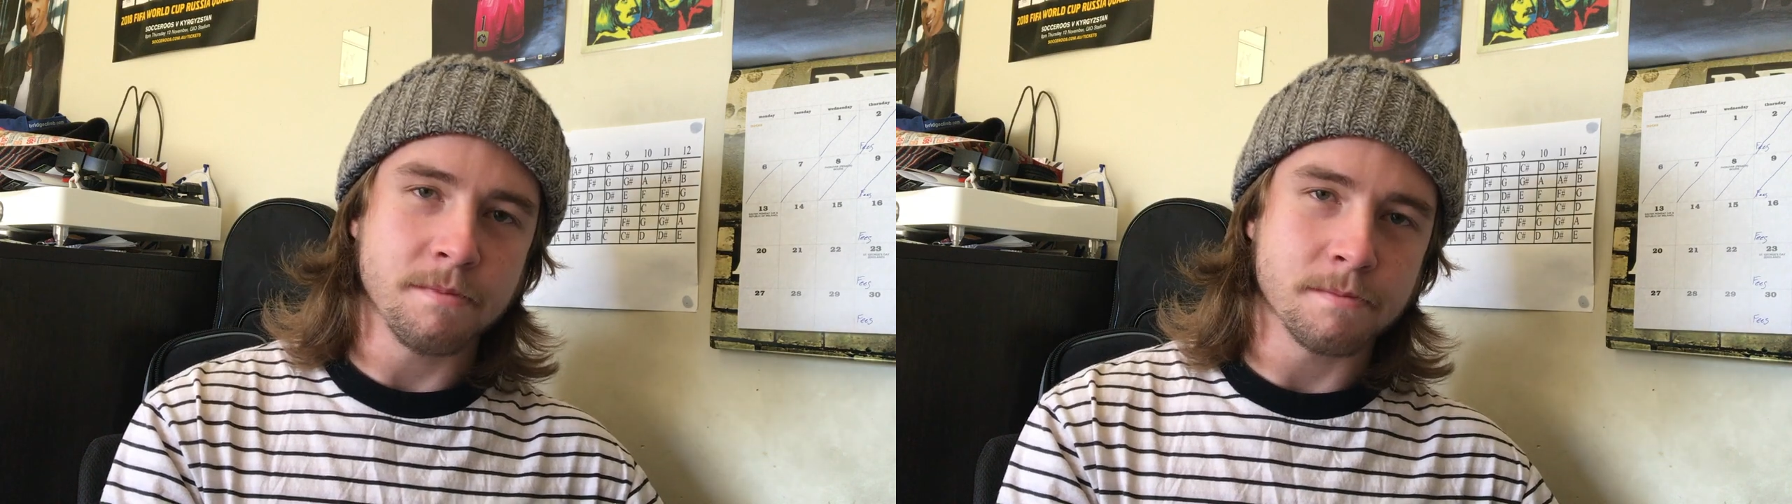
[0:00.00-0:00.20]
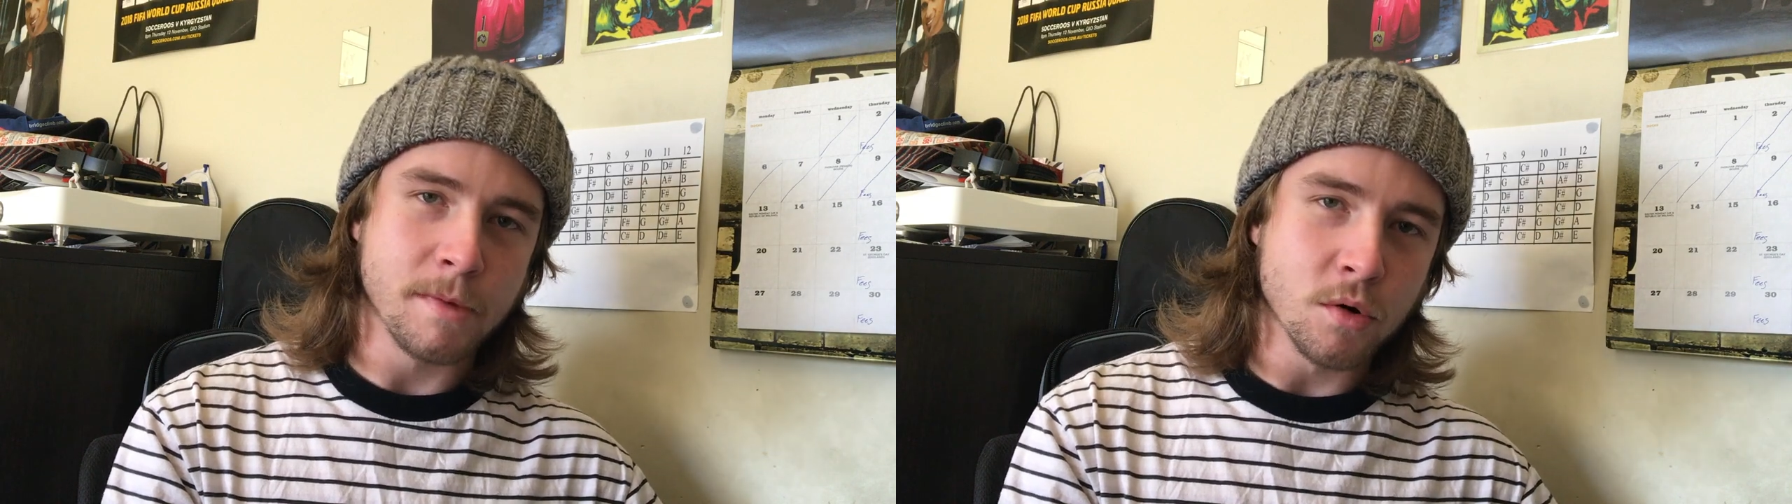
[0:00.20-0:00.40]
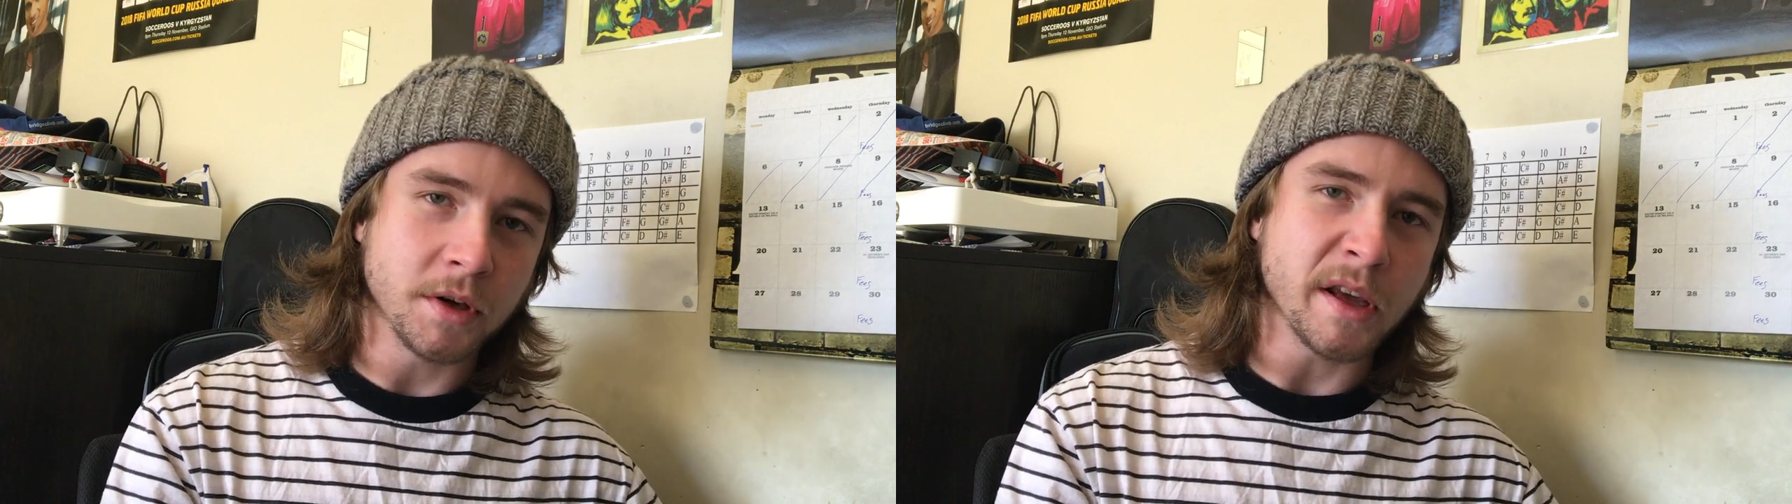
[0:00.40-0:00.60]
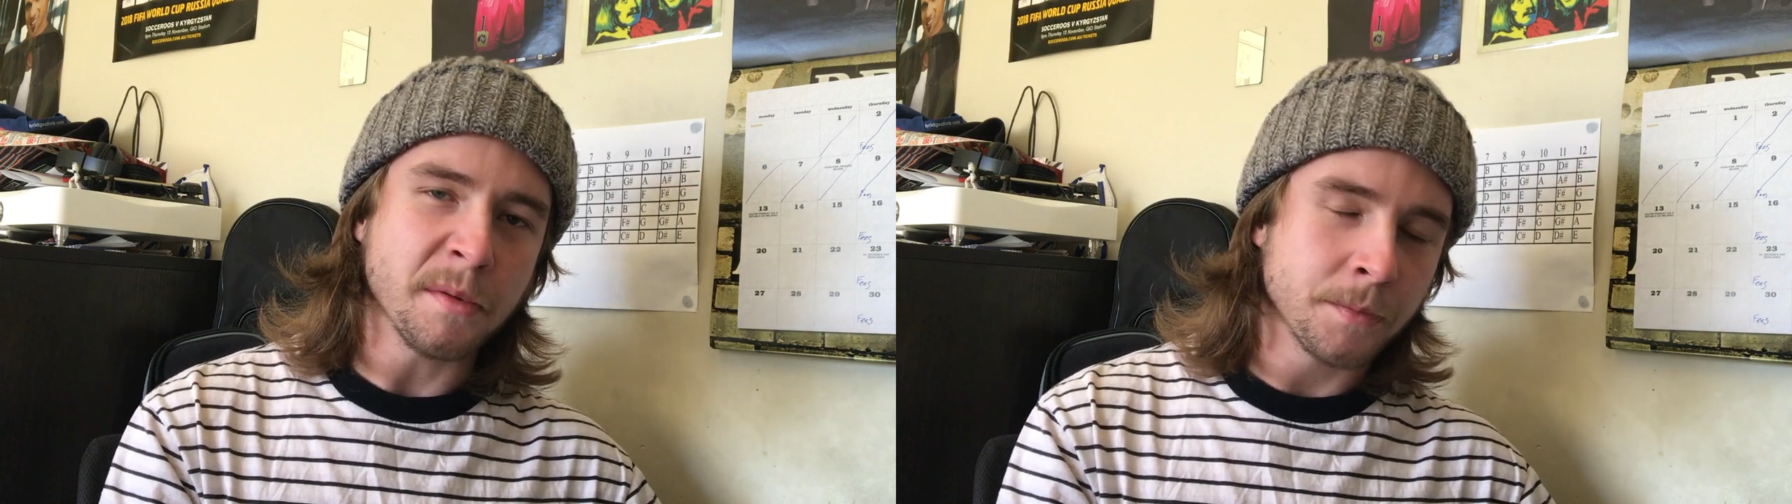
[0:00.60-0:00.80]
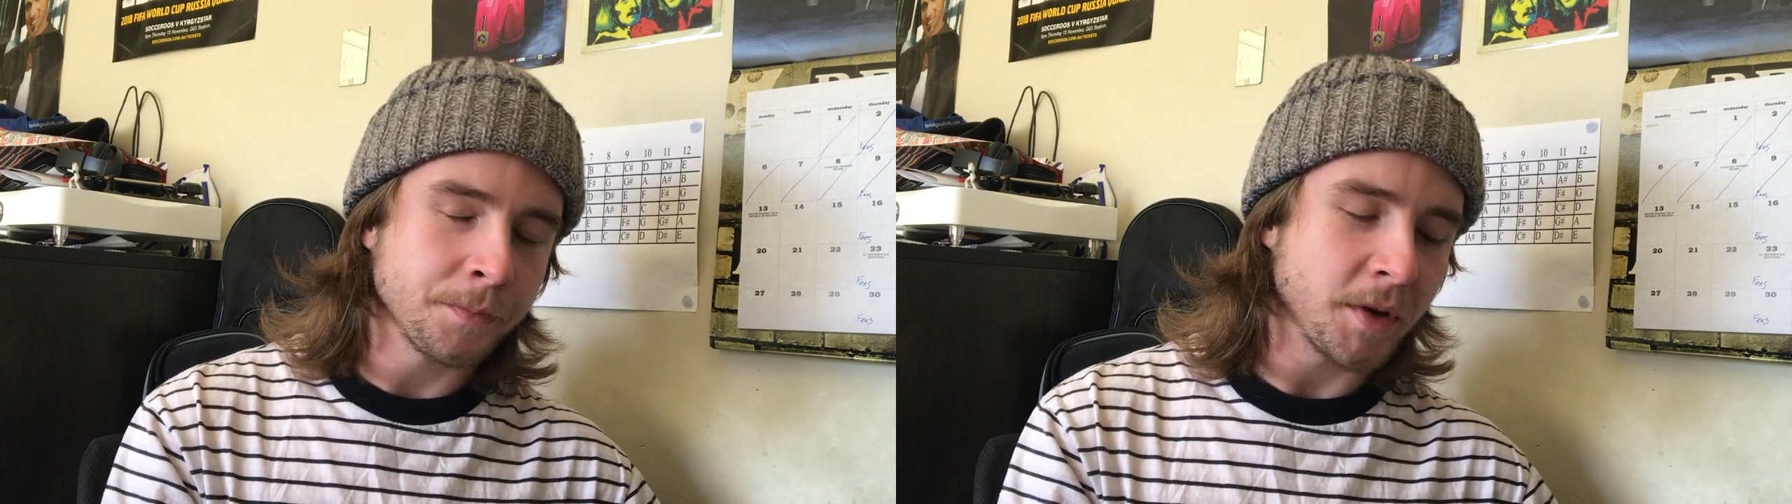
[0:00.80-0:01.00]
milky,
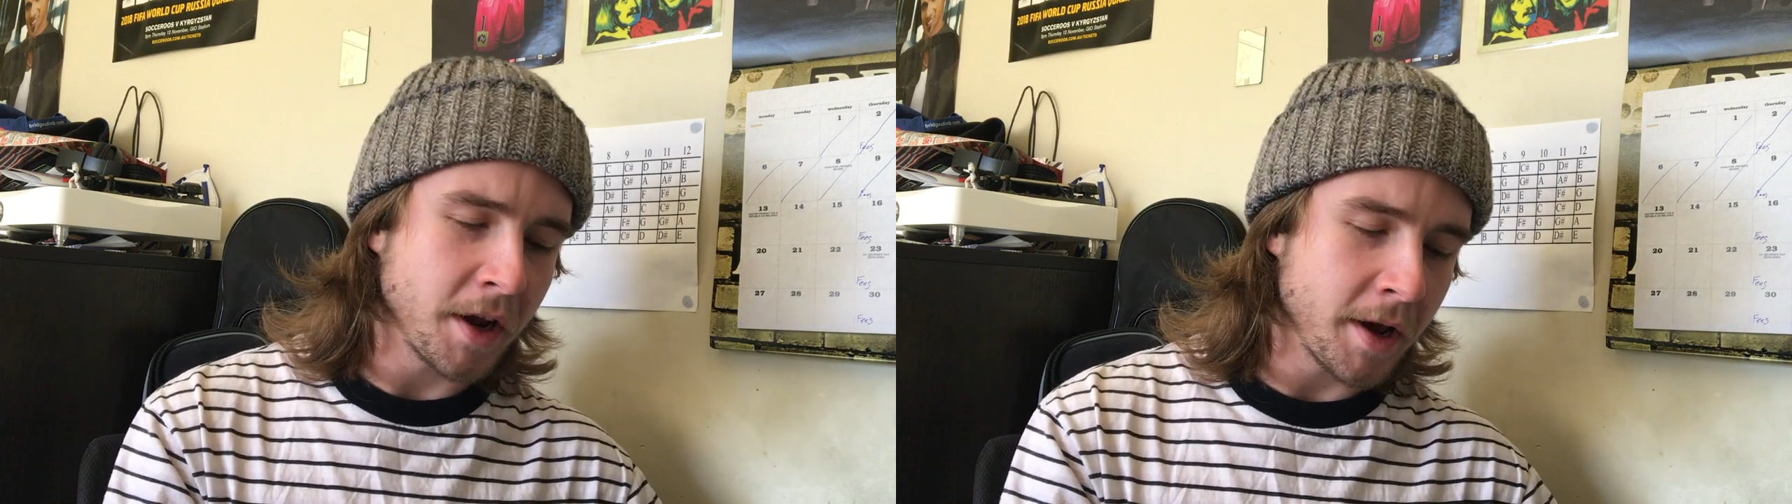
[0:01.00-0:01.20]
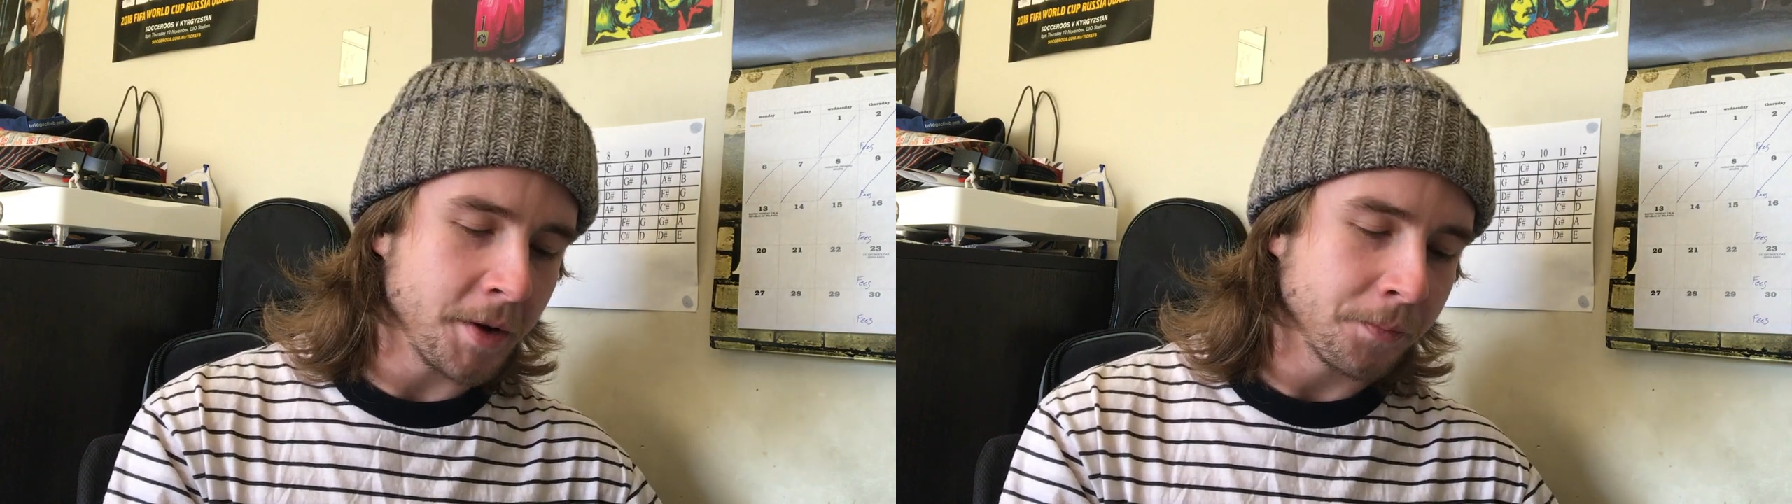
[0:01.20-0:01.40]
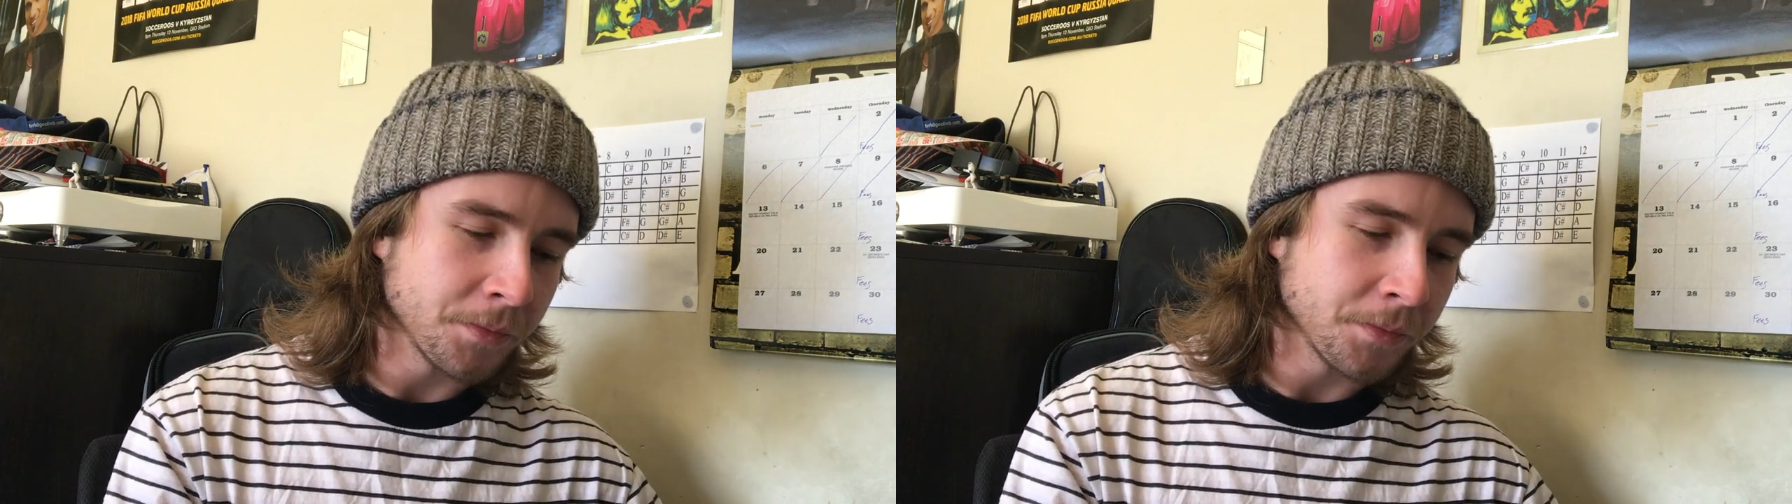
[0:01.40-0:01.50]
yeah.